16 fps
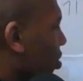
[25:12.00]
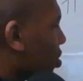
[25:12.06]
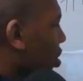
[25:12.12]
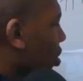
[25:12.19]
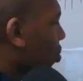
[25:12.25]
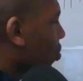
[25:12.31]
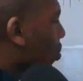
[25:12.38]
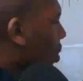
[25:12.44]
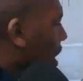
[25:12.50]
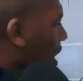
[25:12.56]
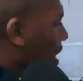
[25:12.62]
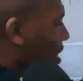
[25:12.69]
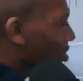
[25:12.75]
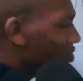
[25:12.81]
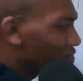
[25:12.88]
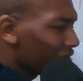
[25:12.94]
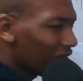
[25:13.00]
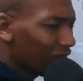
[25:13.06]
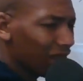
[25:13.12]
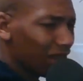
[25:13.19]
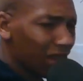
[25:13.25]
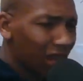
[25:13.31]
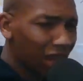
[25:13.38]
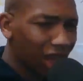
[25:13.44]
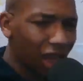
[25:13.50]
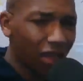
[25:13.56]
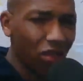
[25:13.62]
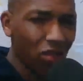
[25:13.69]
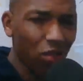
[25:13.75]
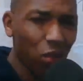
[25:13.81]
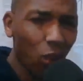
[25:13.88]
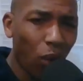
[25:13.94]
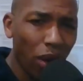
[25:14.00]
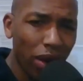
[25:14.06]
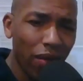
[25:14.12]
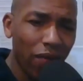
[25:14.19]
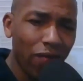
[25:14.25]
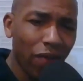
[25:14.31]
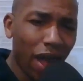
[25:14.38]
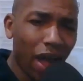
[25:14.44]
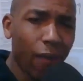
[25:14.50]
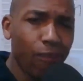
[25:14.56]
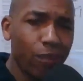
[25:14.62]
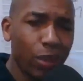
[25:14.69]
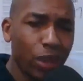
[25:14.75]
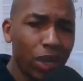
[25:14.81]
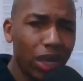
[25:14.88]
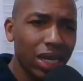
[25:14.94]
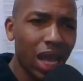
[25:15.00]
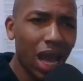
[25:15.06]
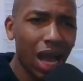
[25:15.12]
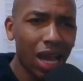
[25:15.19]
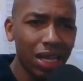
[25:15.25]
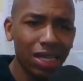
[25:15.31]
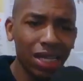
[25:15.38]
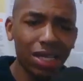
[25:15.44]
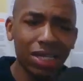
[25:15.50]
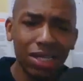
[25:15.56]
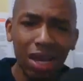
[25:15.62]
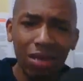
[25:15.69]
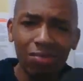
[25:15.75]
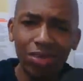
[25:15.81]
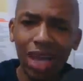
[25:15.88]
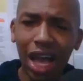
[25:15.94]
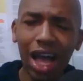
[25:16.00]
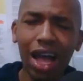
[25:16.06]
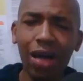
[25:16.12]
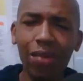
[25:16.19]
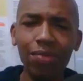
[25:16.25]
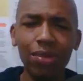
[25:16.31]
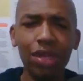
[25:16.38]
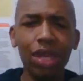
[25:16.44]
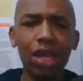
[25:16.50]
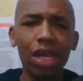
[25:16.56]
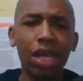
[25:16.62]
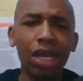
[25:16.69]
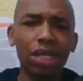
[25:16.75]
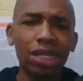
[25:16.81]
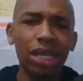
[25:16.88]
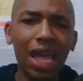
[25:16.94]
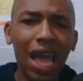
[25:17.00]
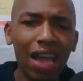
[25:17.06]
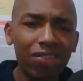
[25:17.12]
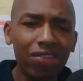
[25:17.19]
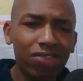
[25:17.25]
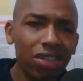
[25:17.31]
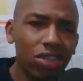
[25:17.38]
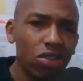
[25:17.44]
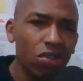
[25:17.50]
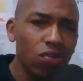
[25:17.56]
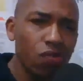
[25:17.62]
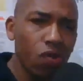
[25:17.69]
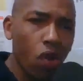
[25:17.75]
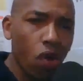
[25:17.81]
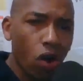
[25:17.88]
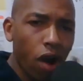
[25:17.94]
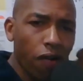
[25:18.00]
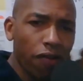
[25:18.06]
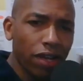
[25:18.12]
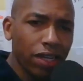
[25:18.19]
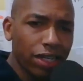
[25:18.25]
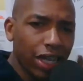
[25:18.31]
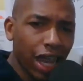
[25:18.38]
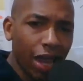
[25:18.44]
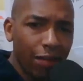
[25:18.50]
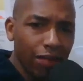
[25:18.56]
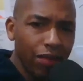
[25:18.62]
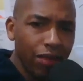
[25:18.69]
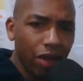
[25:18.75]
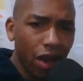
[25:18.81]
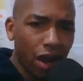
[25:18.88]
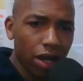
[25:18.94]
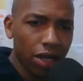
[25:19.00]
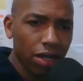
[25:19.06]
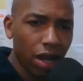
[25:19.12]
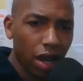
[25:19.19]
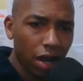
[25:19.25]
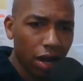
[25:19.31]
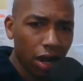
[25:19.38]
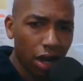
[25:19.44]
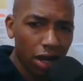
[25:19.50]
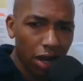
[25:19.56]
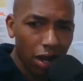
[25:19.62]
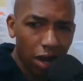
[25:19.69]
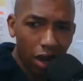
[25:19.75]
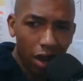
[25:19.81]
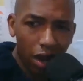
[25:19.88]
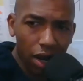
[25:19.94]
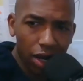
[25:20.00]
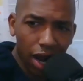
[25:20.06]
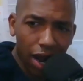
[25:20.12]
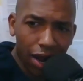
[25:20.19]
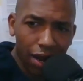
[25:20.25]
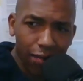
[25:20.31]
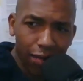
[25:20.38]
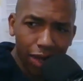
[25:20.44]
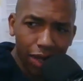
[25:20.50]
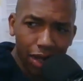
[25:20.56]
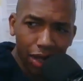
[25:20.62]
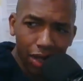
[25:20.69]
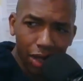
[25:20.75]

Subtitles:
$225 billion, and sometimes they actually do more of a damage to our economy.